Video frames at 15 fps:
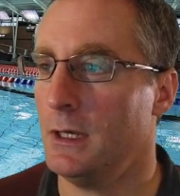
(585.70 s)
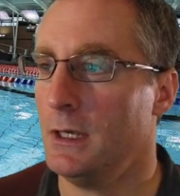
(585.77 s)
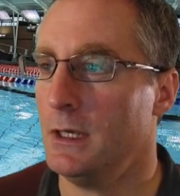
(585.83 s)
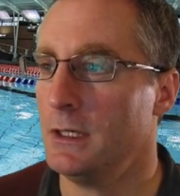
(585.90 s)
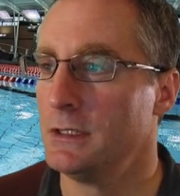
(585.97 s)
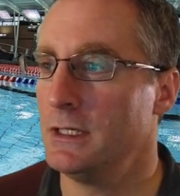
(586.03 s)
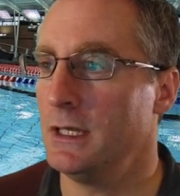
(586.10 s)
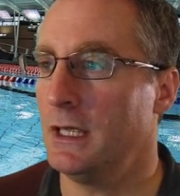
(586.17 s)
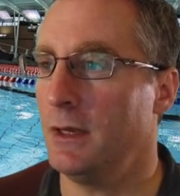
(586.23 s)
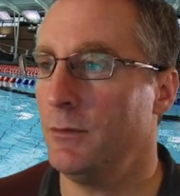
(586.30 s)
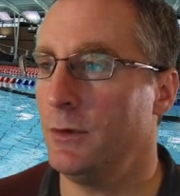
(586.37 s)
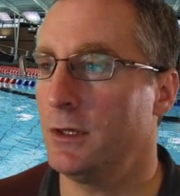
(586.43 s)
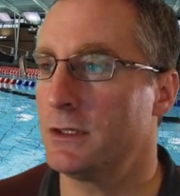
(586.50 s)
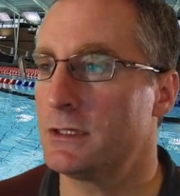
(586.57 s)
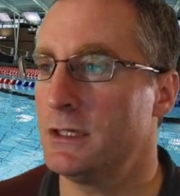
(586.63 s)
so again we
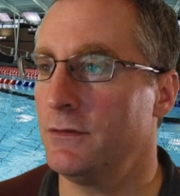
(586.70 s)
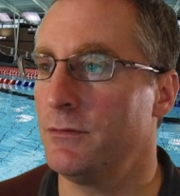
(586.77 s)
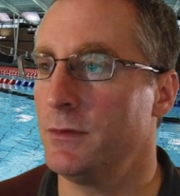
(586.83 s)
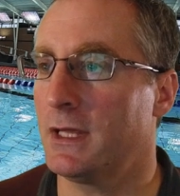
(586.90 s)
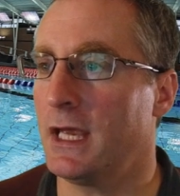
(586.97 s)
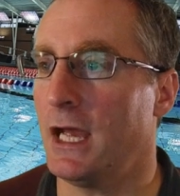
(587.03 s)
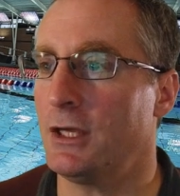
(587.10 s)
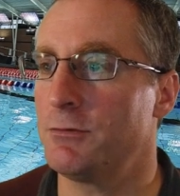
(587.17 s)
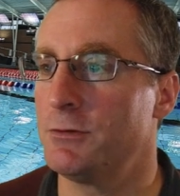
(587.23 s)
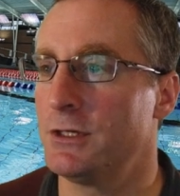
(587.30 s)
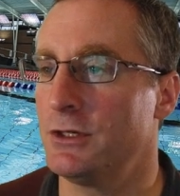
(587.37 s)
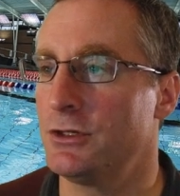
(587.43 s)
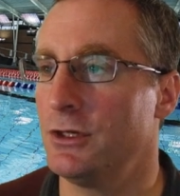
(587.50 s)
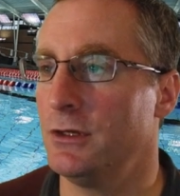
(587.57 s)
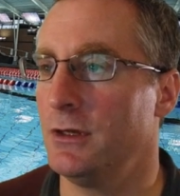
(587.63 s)
can see from the catch
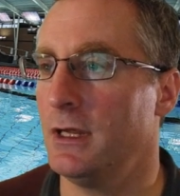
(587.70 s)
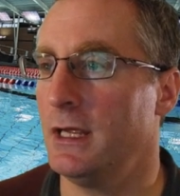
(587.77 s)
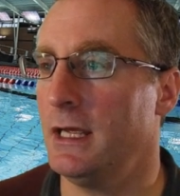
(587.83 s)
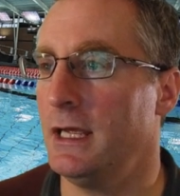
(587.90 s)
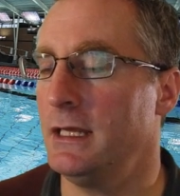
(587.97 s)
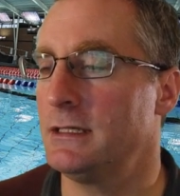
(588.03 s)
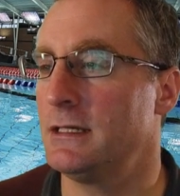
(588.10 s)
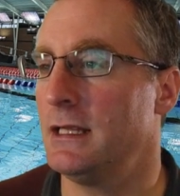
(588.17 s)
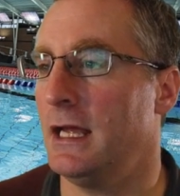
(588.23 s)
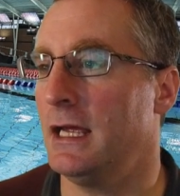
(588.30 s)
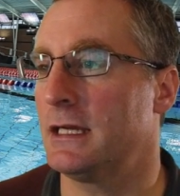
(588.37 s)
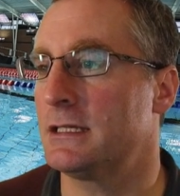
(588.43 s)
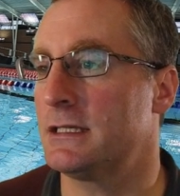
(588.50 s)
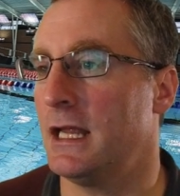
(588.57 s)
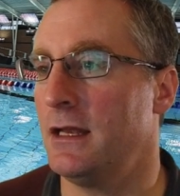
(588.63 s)
position into that
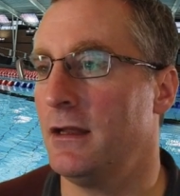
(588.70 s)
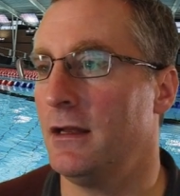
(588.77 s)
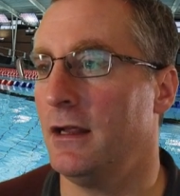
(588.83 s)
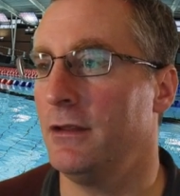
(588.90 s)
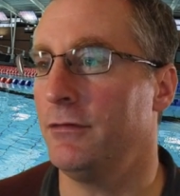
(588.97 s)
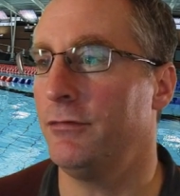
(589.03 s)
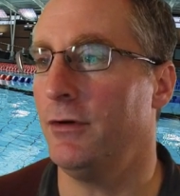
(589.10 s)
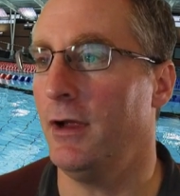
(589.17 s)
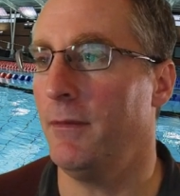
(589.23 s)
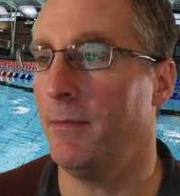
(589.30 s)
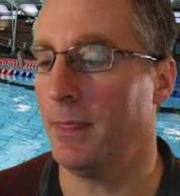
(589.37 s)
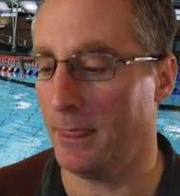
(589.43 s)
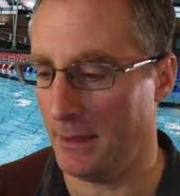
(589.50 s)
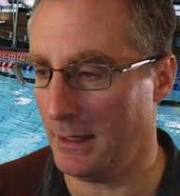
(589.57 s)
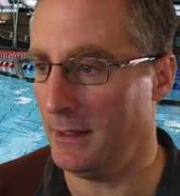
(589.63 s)
extended out the front,
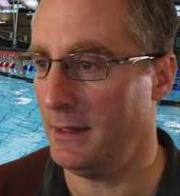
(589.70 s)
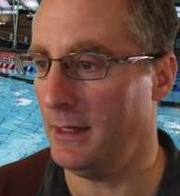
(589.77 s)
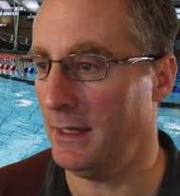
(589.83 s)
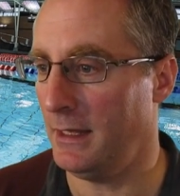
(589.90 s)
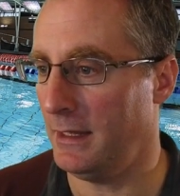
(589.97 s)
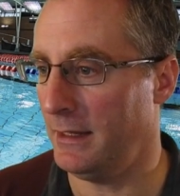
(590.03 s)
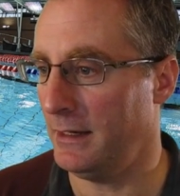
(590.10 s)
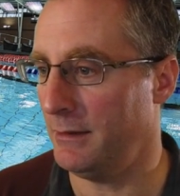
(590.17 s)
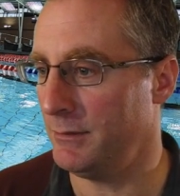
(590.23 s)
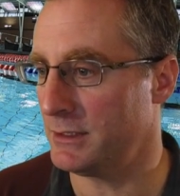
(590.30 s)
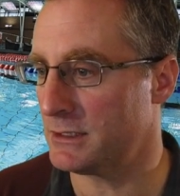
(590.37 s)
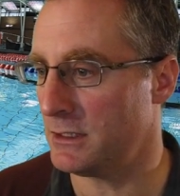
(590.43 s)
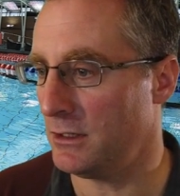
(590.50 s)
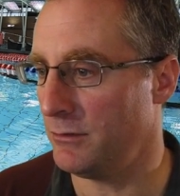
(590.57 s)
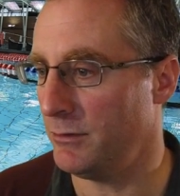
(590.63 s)
and then let me
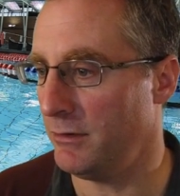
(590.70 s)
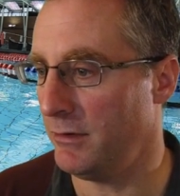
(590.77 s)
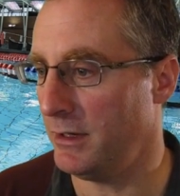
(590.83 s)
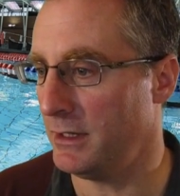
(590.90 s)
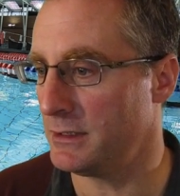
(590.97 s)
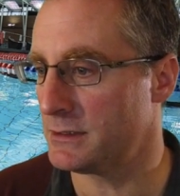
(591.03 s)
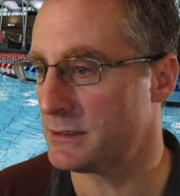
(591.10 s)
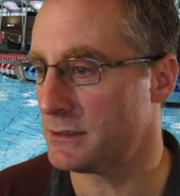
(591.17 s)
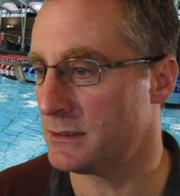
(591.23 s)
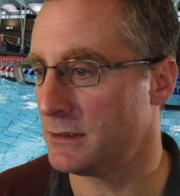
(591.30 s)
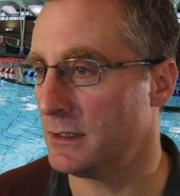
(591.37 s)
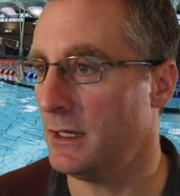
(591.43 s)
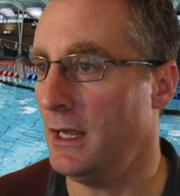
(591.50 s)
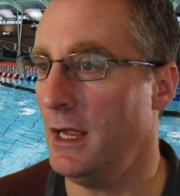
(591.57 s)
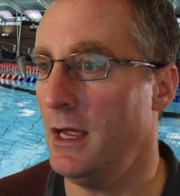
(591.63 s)
slow-mo it,
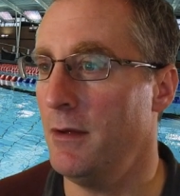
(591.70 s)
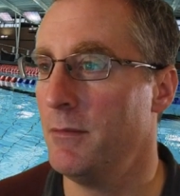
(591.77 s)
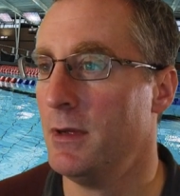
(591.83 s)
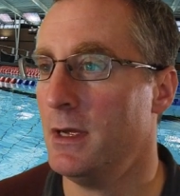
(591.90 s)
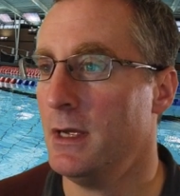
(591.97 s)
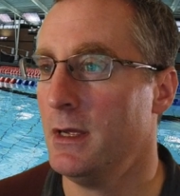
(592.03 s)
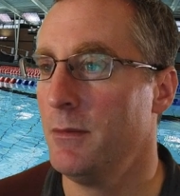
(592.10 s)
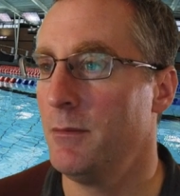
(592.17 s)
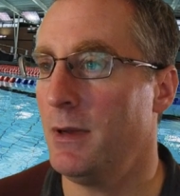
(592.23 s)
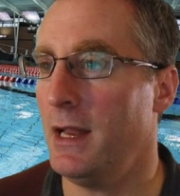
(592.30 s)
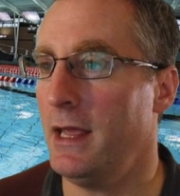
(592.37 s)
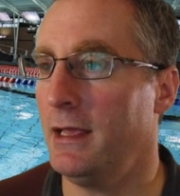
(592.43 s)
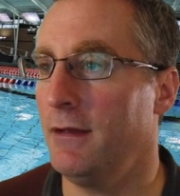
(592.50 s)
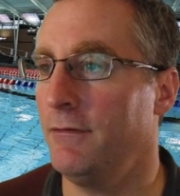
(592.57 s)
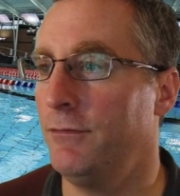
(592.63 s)

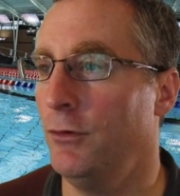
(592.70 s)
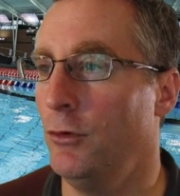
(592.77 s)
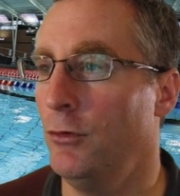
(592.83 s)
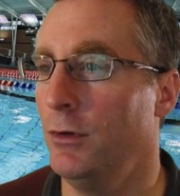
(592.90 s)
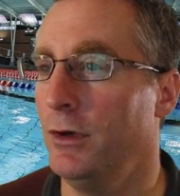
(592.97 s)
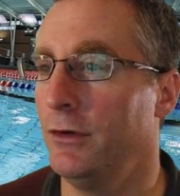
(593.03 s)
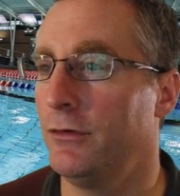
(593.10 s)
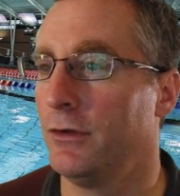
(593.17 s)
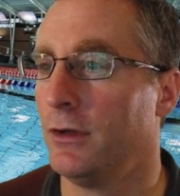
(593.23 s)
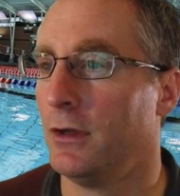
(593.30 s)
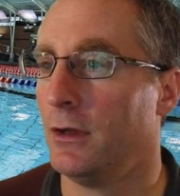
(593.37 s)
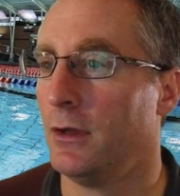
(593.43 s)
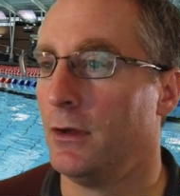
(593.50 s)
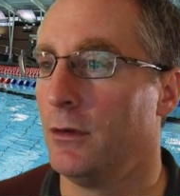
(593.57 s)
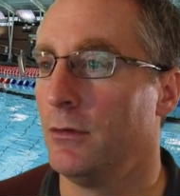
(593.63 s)
playing it forward.
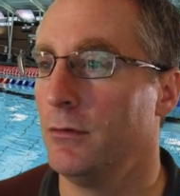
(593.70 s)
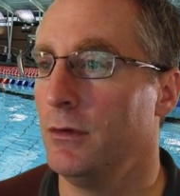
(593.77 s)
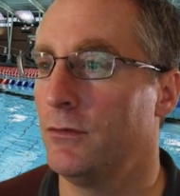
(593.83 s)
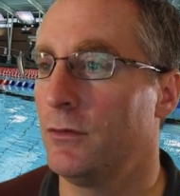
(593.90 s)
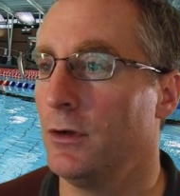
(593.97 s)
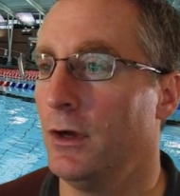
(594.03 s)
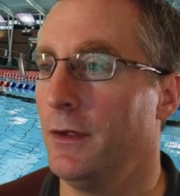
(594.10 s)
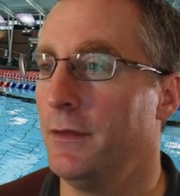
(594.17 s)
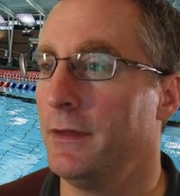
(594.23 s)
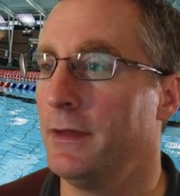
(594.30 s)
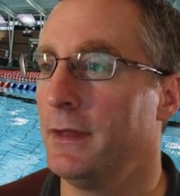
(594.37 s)
We've got